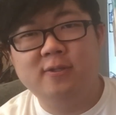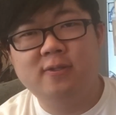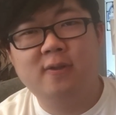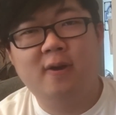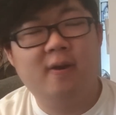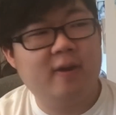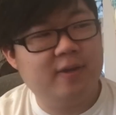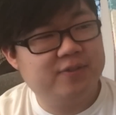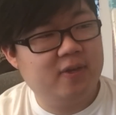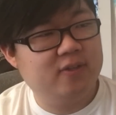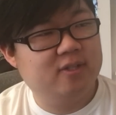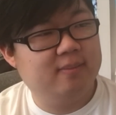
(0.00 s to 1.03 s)
Star. I
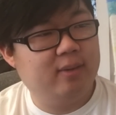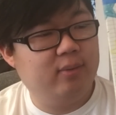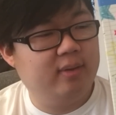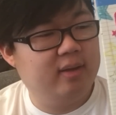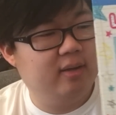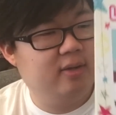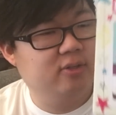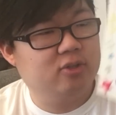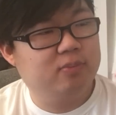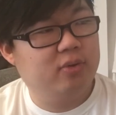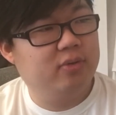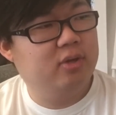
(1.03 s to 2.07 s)
say semi-related because
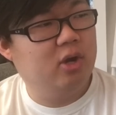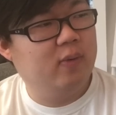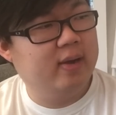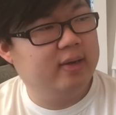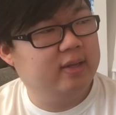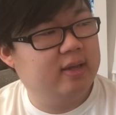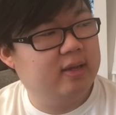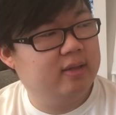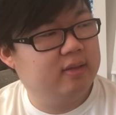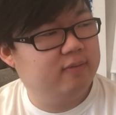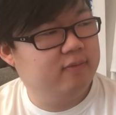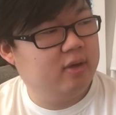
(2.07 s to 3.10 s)
they're both Kyoani
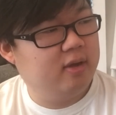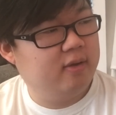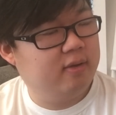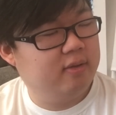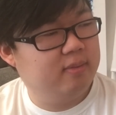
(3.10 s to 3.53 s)
and uh,